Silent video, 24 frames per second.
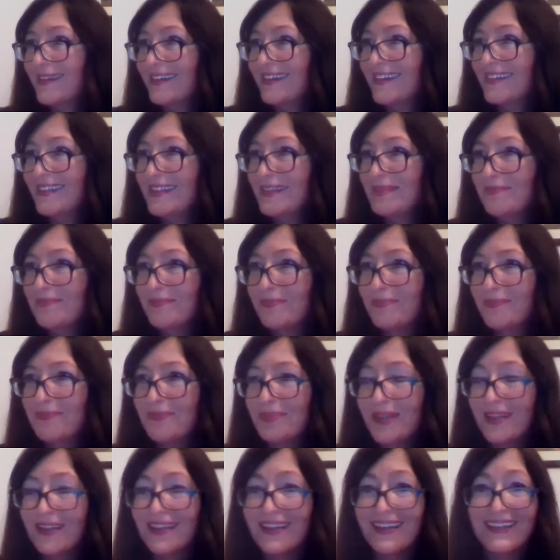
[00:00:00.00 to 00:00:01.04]

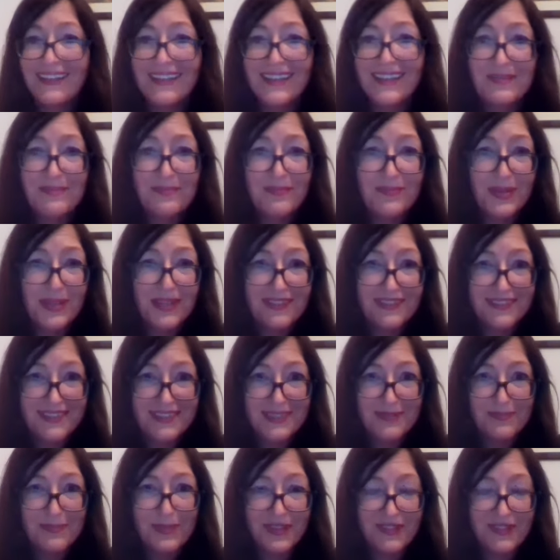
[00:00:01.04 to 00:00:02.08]
Olympian
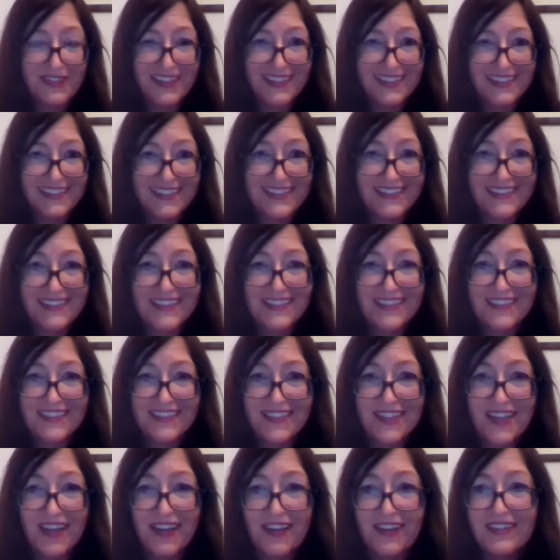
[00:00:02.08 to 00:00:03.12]
spirits.
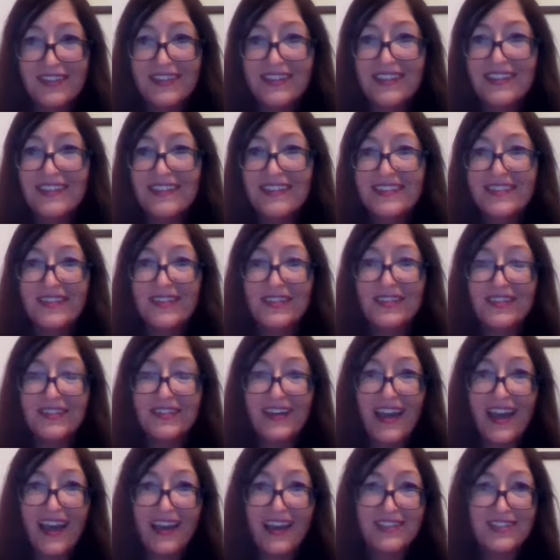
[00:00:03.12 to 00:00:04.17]
So these
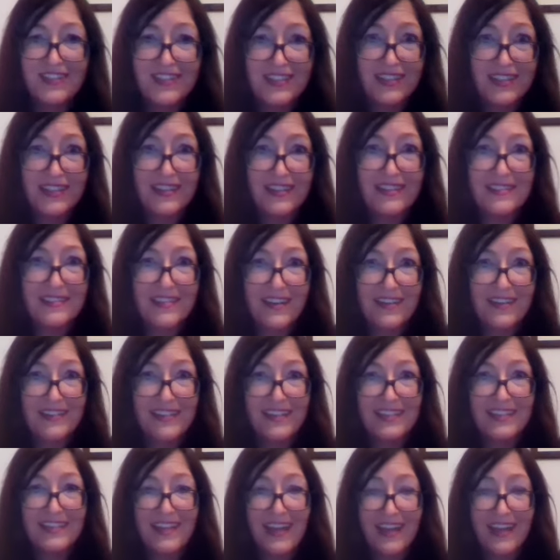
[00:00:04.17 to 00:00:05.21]
are energies that
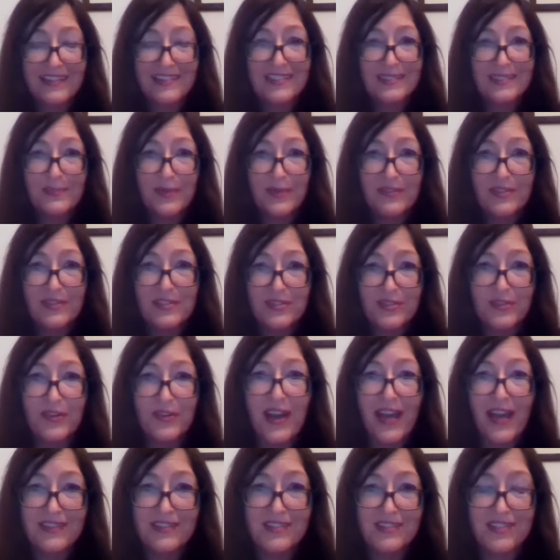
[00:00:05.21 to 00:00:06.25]
are spiritual
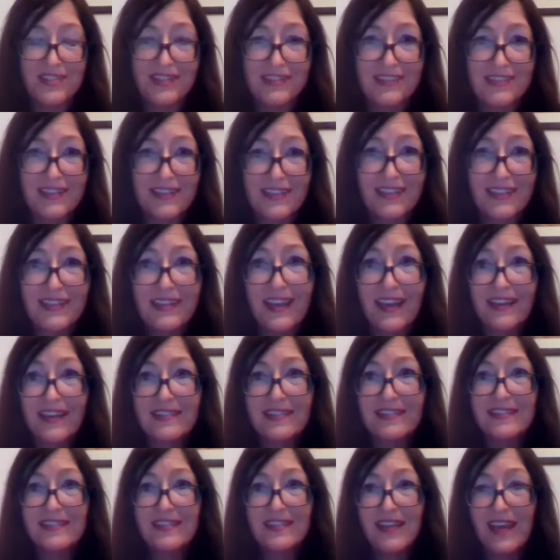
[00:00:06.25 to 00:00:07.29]
energies that are
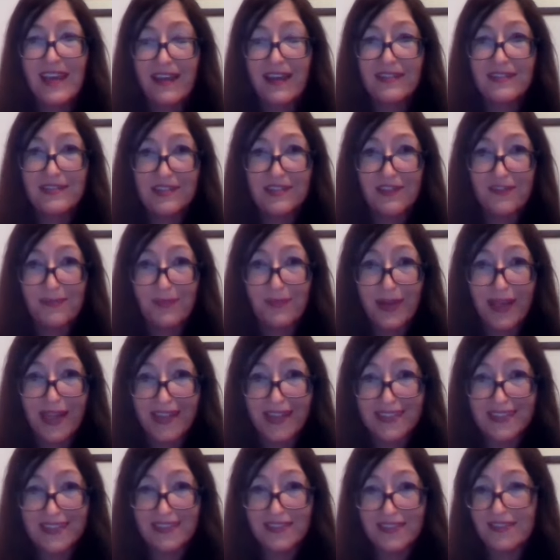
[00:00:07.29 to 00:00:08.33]
connected to the energy of
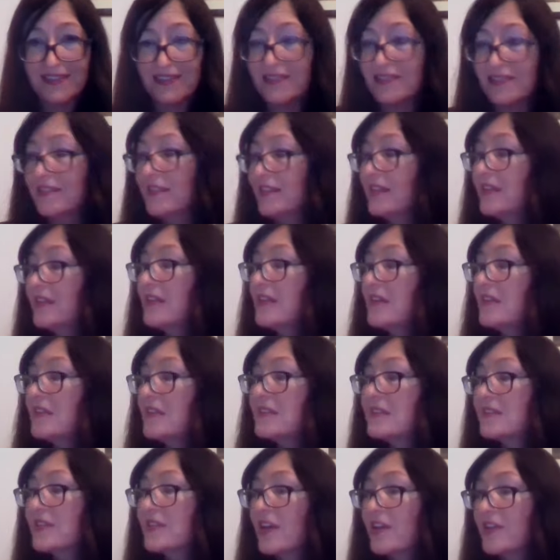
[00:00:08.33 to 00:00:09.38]
planets.
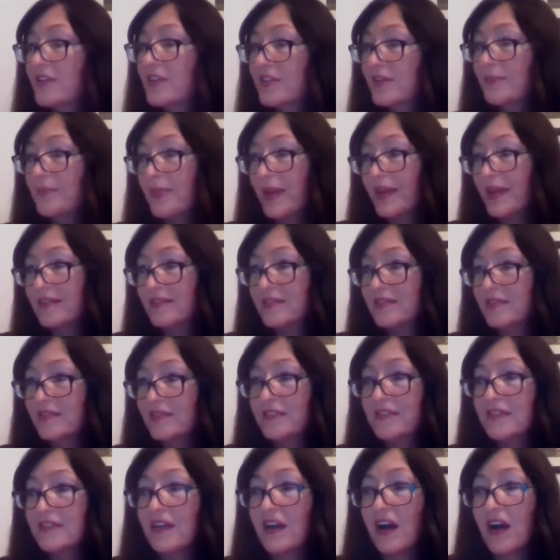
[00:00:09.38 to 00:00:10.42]
So you can
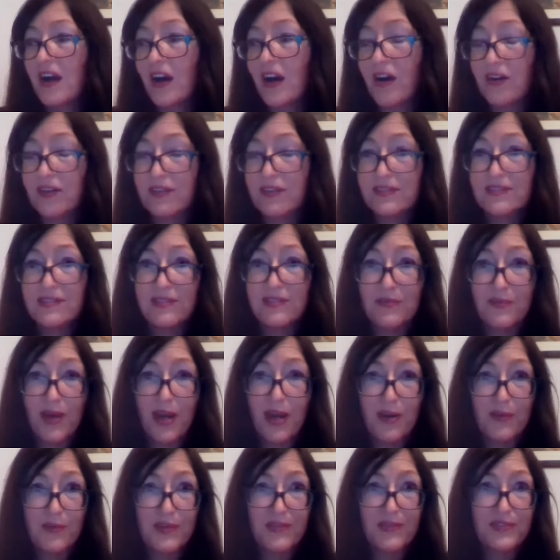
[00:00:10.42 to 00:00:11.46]
basically ask to
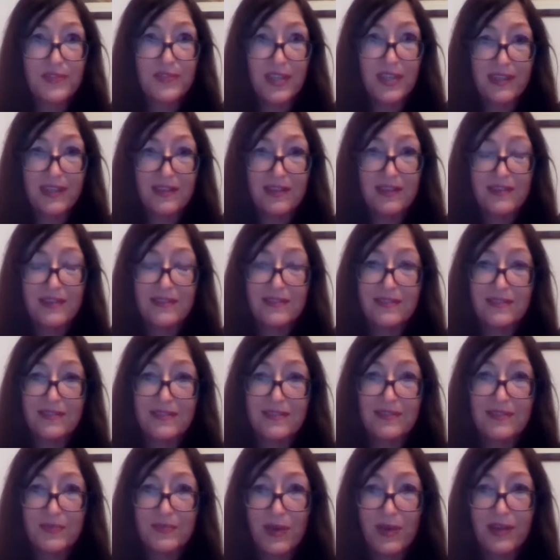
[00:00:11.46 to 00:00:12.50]
work with these
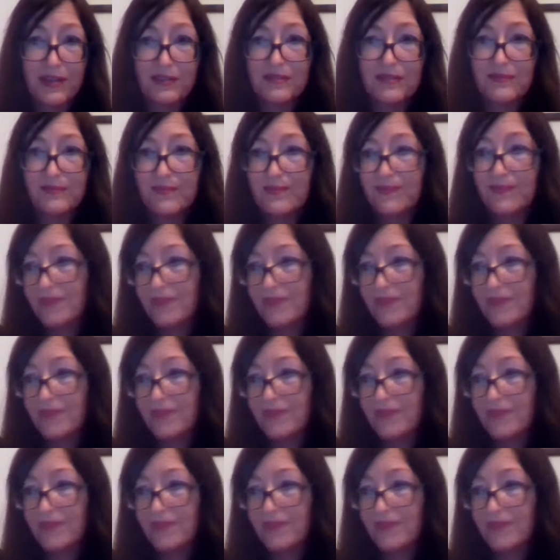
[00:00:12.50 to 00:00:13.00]
as well.